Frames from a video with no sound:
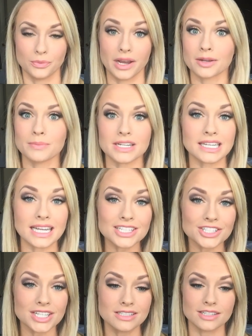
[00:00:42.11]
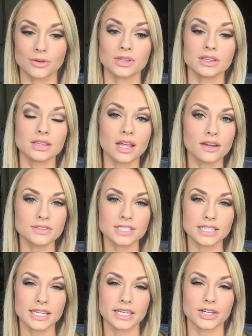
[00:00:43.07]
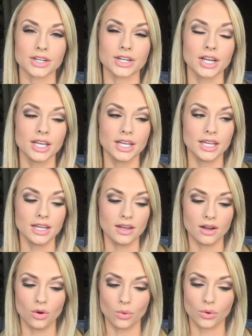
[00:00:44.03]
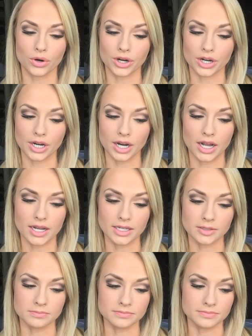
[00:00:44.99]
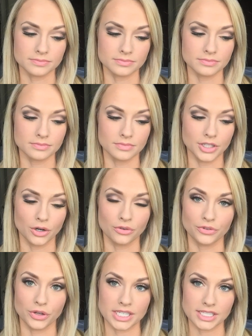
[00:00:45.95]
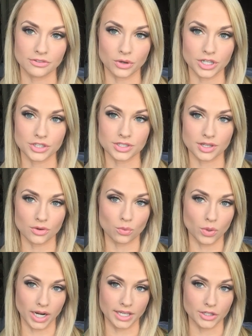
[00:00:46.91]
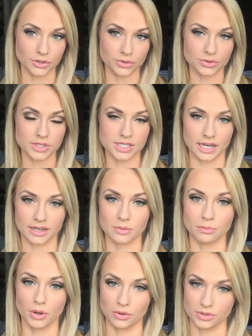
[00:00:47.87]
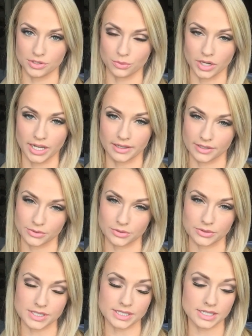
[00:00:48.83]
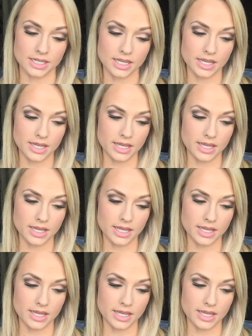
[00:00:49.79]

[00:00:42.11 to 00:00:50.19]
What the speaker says: recommendations, I would love to hear. Or you know, if you guys have questions on what I used, I can post what I used.